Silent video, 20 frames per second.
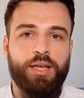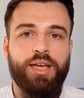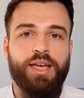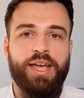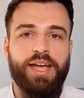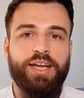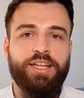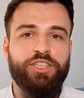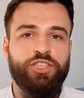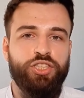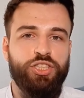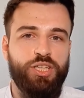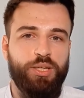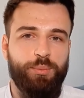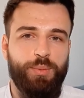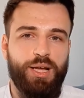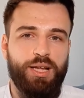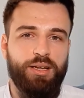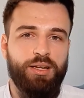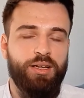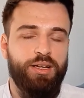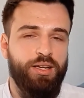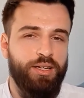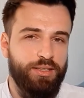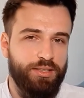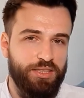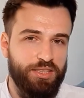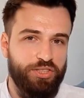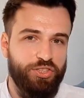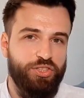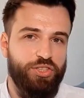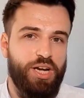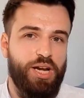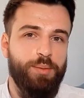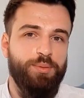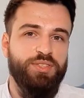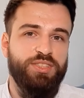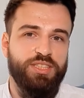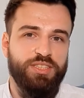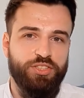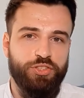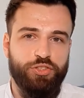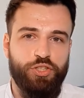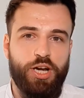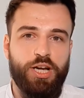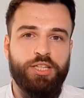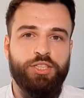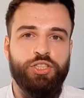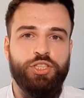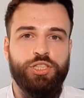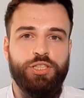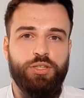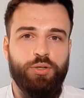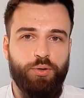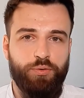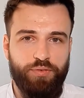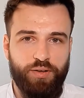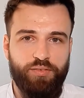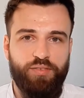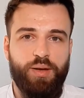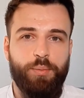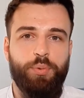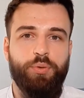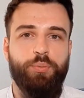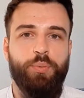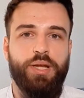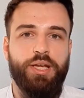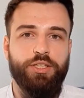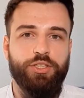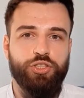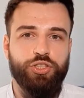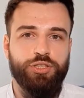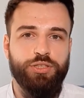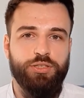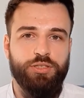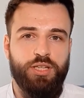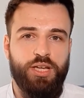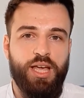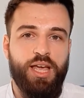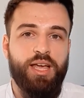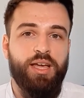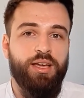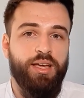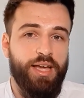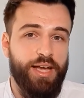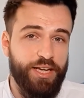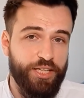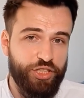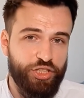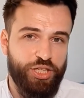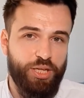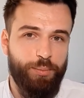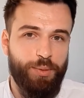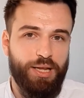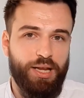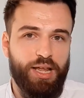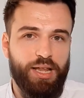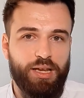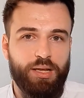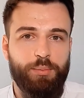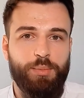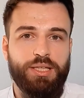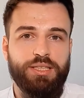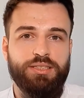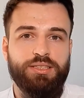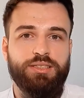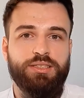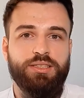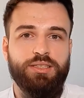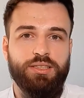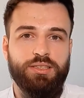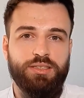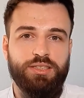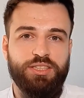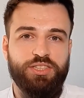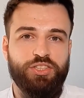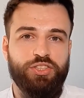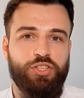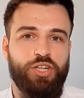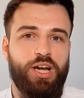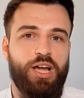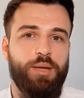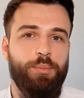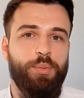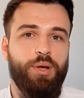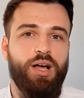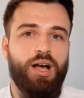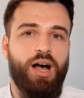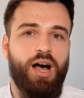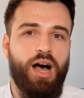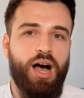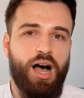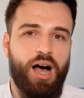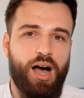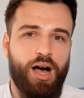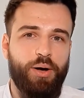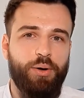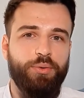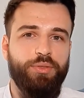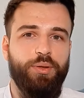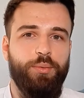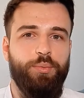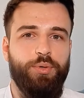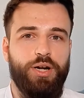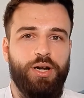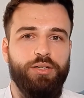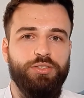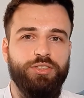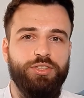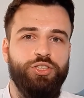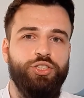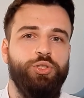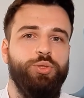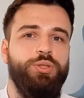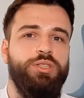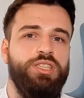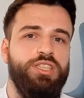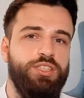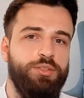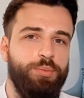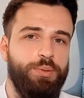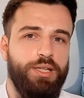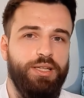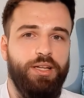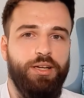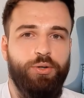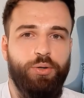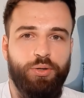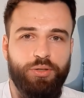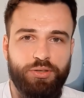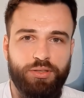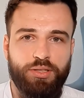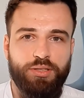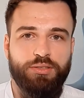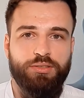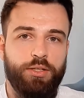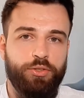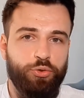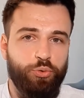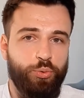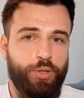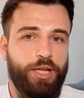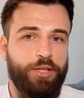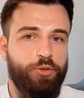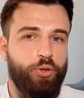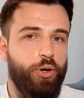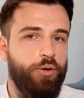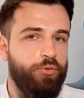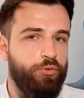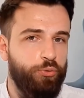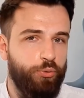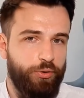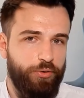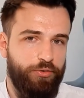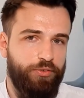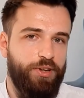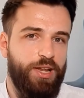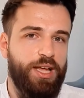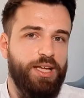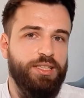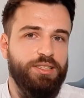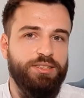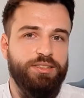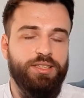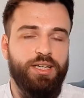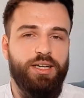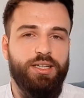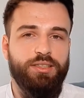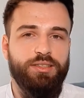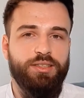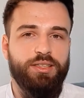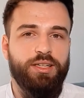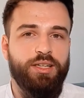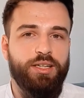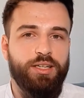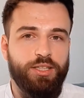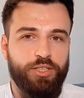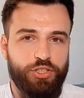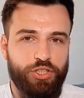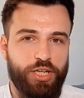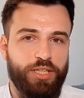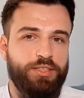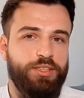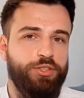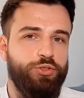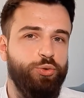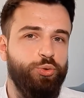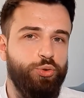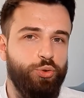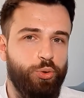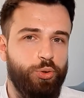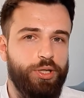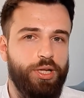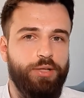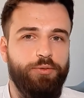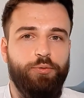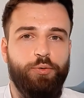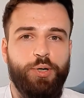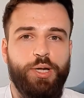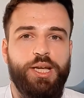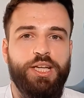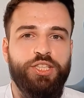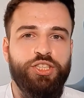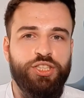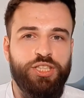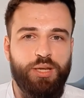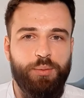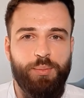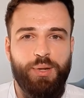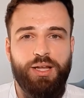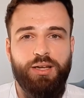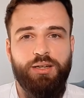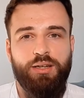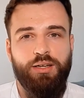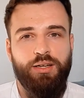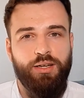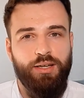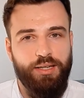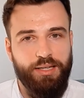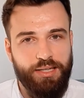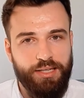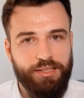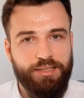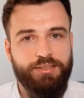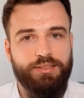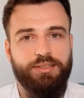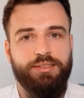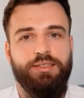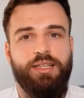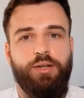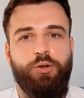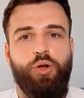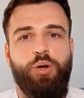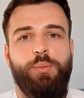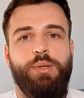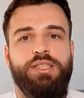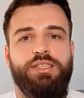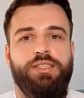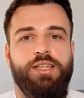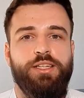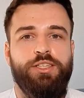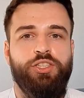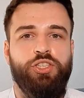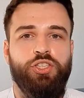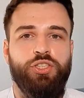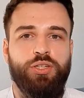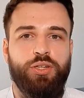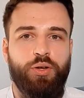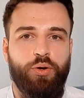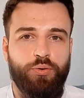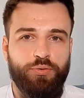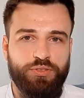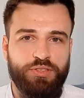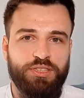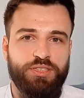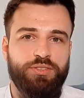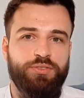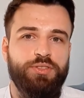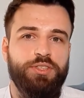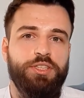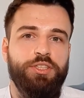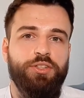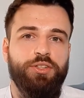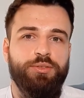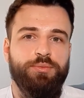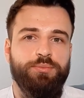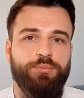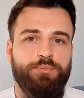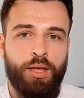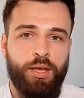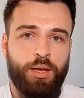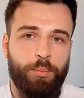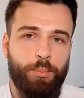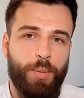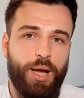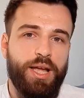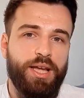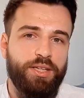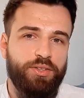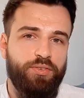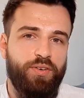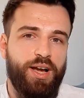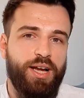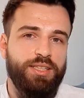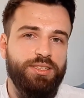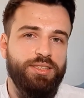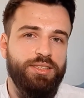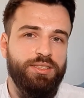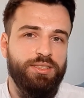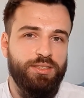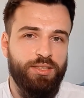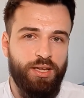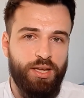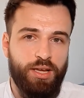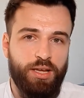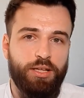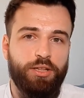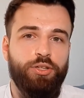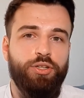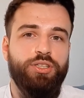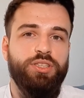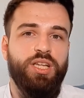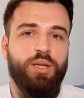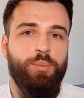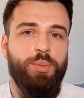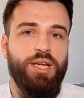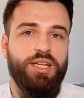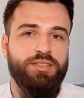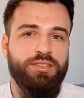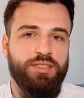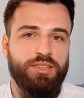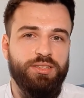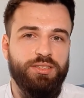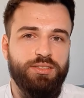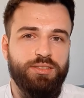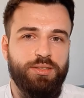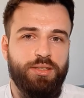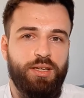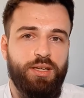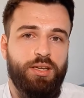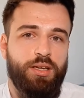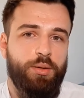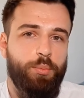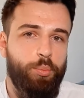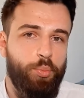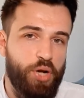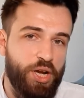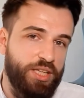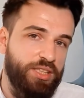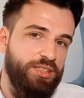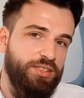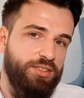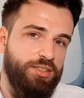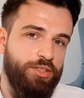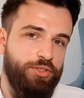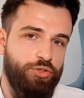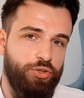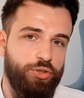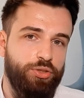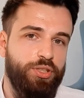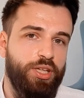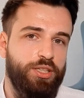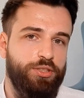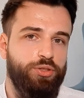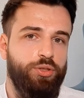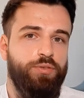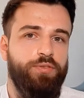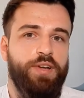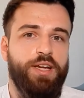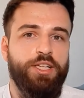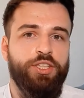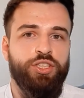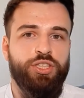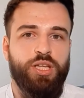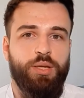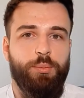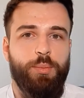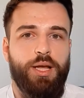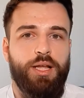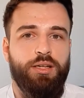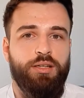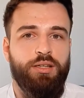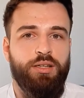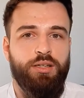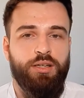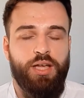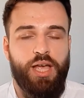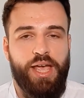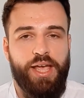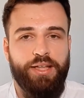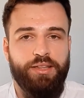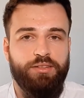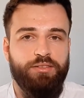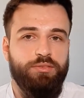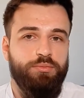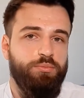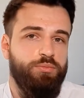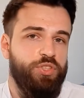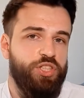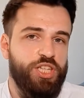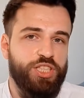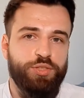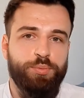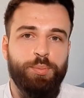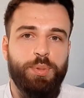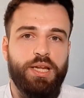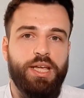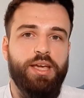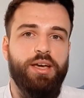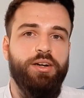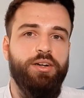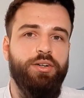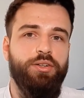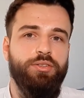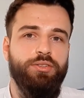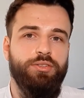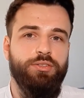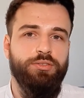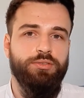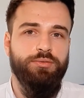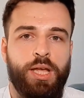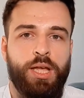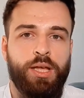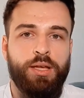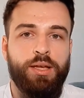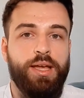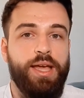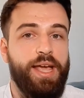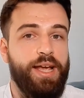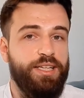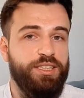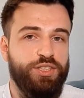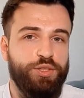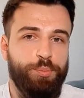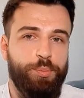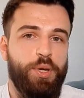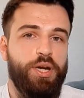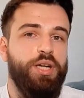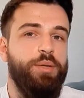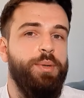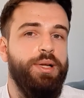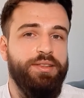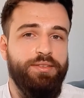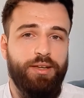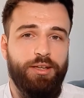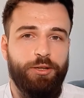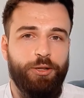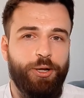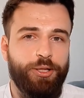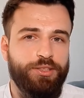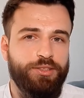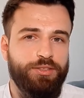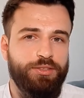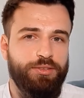HTML describes the structure of a web page. HTML elements describe how the browser should display the content. To get off to a flying start, check the tutorial for HTML linked in the comment section of this video. My advice is learn the basics. Practice the syntax of HTML and just play around. Experiment a lot.